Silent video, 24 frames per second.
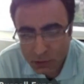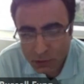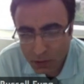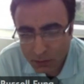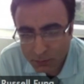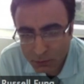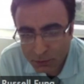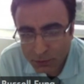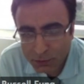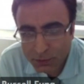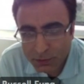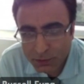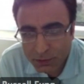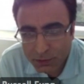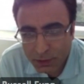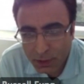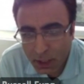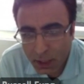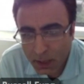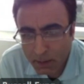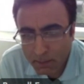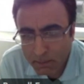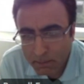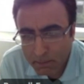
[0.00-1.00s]

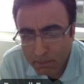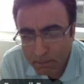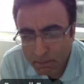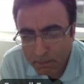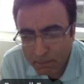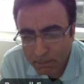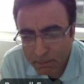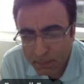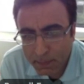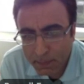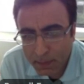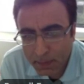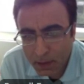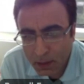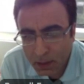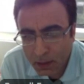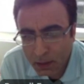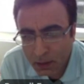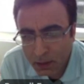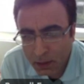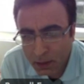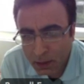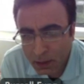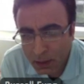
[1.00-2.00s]
subunits, M,
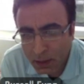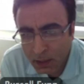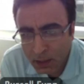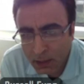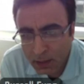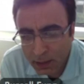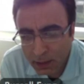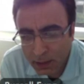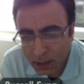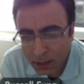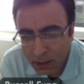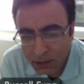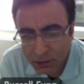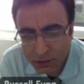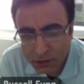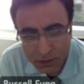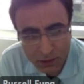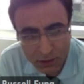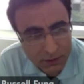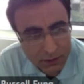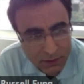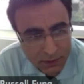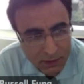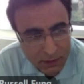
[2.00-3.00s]
L,
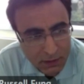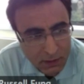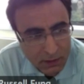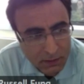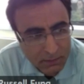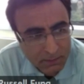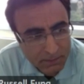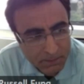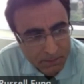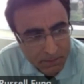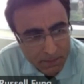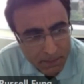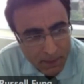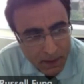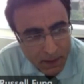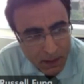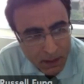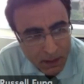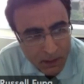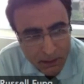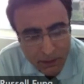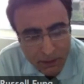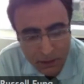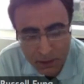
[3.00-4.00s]
H, and C.
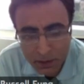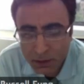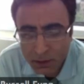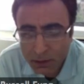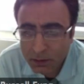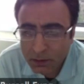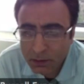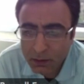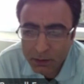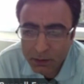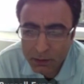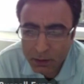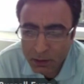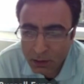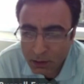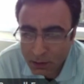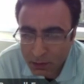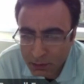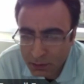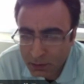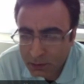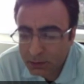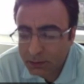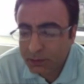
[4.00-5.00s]
And then the
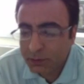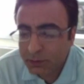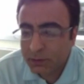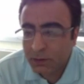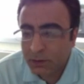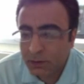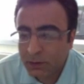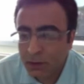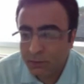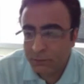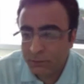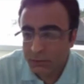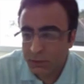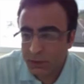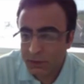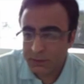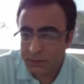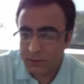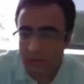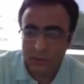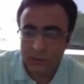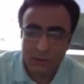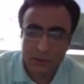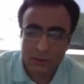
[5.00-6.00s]
other stuff you
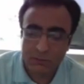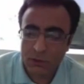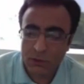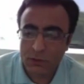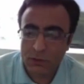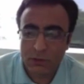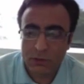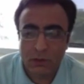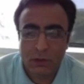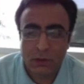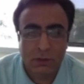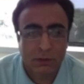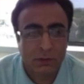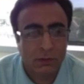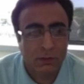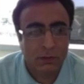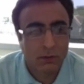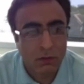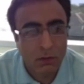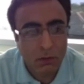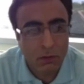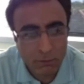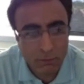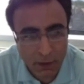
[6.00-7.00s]
can see in this picture are
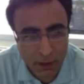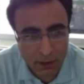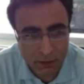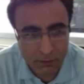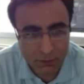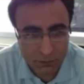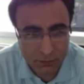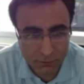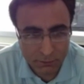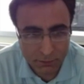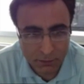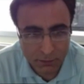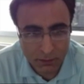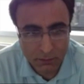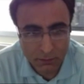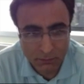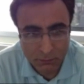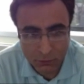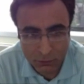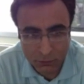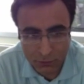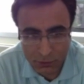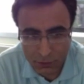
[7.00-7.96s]
the cofactors of the